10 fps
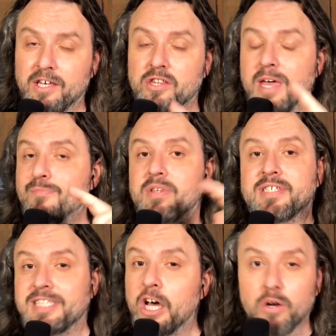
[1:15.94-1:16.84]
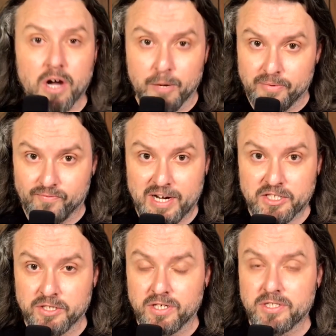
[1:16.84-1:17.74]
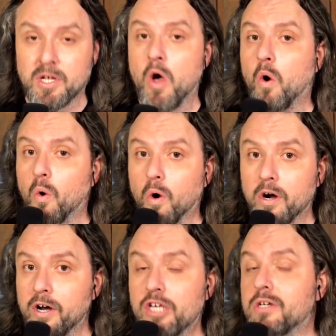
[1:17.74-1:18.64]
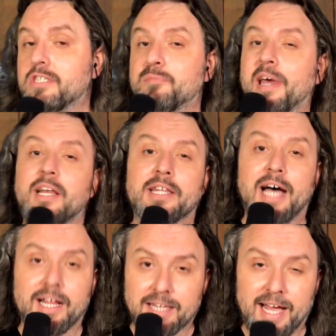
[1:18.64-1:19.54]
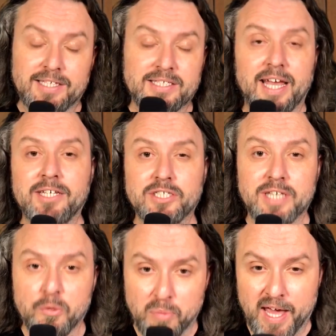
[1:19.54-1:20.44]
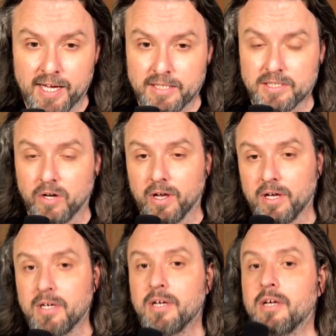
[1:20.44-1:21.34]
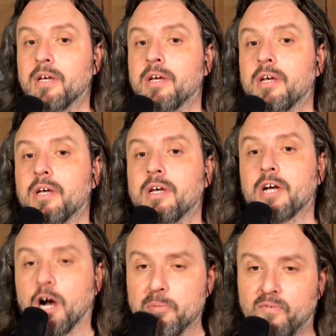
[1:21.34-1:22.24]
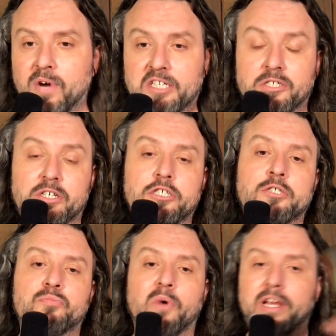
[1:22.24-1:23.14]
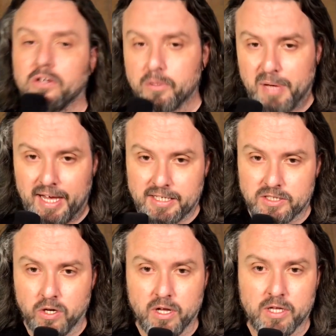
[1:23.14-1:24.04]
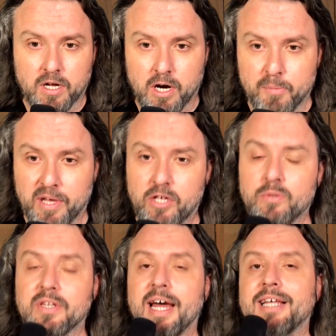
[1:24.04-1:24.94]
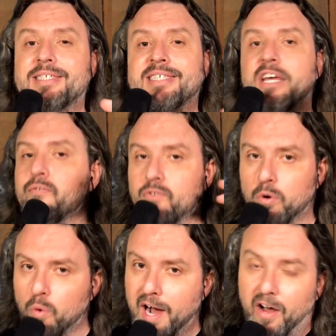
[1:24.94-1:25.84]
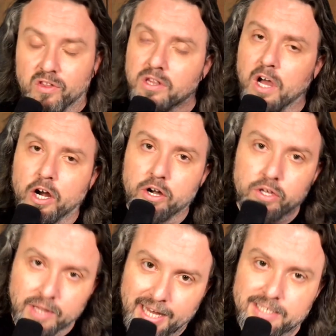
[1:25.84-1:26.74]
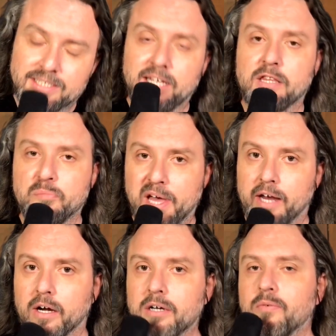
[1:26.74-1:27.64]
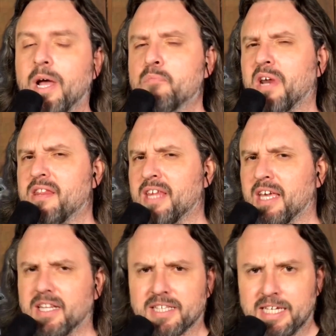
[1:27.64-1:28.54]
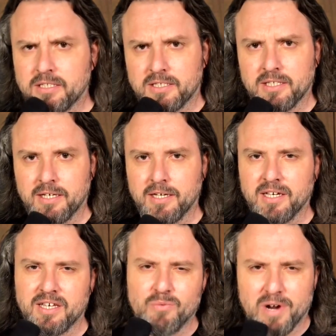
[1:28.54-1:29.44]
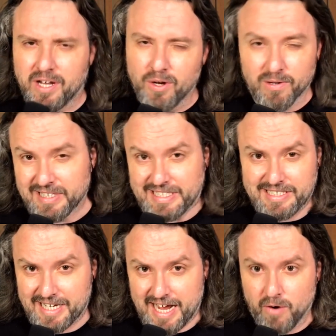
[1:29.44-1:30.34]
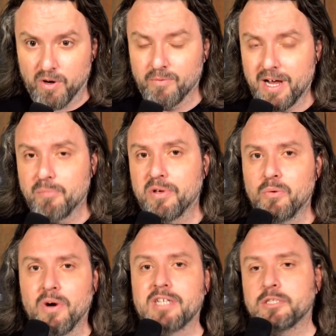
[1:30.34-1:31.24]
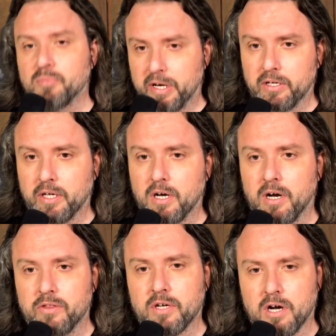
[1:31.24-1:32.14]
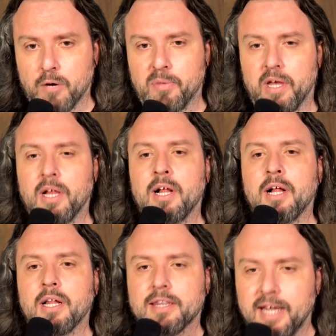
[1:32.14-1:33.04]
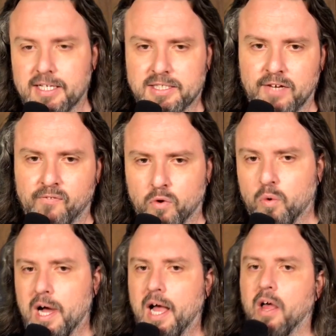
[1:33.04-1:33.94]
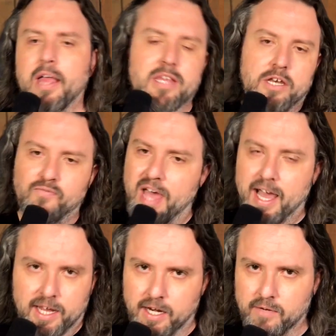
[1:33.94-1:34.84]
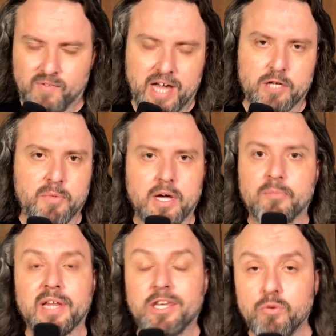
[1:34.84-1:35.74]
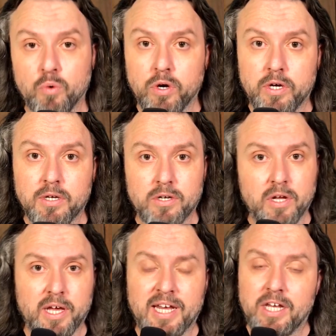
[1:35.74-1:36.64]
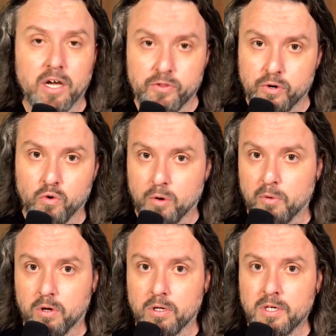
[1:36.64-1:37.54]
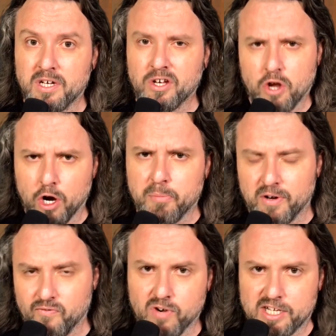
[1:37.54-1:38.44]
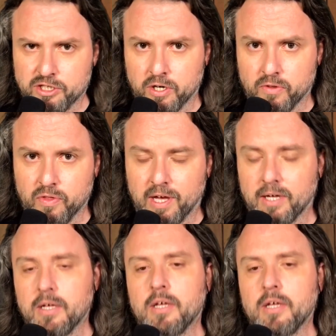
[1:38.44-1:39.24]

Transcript: they sell carpet fresheners, or you can spend a lot less and just get baking soda. Carpet freshener, you sprinkle the baking soda on the carpet, you let it sit for a while. The longer you let it sit, the better, right? But I think at least, you want to go at least an hour, right? But you want to sprinkle it on the carpet, let it sit for a while, and then you vacuum it up like you would any other normal carpet freshener thing,